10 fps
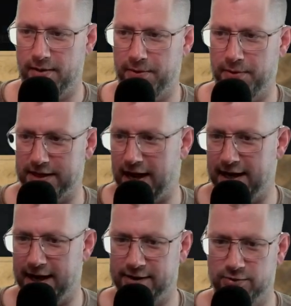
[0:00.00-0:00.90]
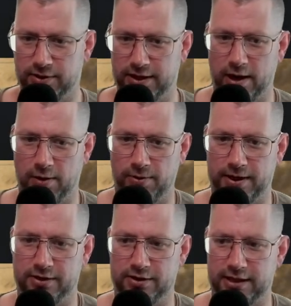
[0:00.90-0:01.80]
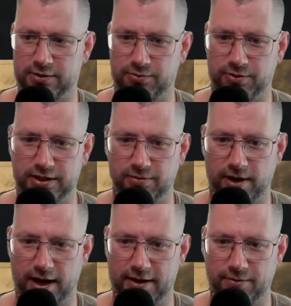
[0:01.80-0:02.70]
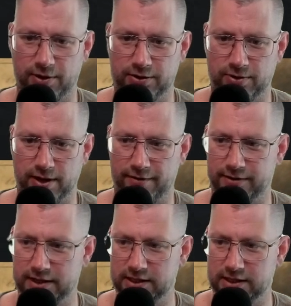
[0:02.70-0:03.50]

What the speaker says: I like to do the Helm wagers. That's the reason why I want to have these